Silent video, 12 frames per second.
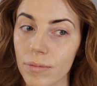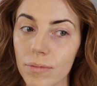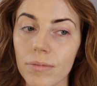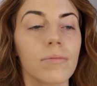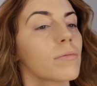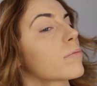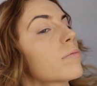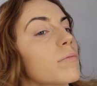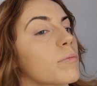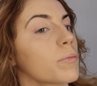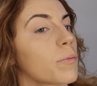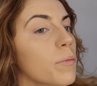
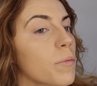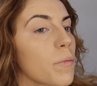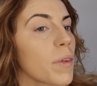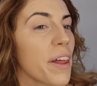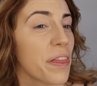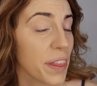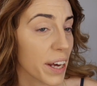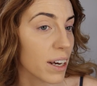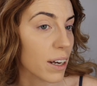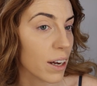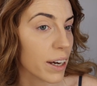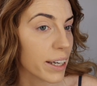I
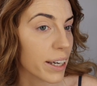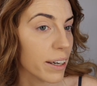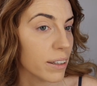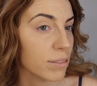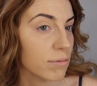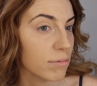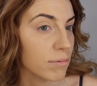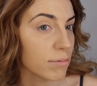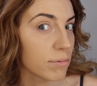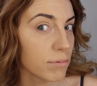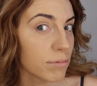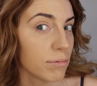think I like it.
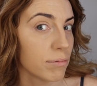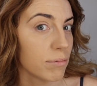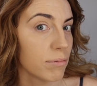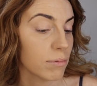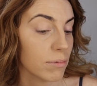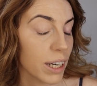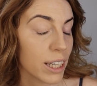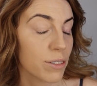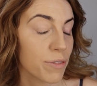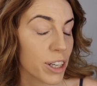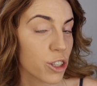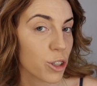
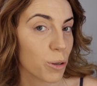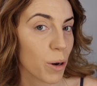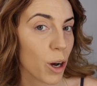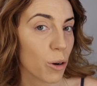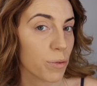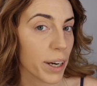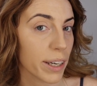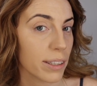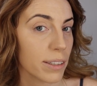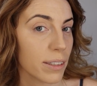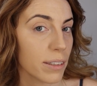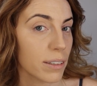Let's finish doing my whole
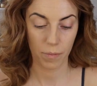face.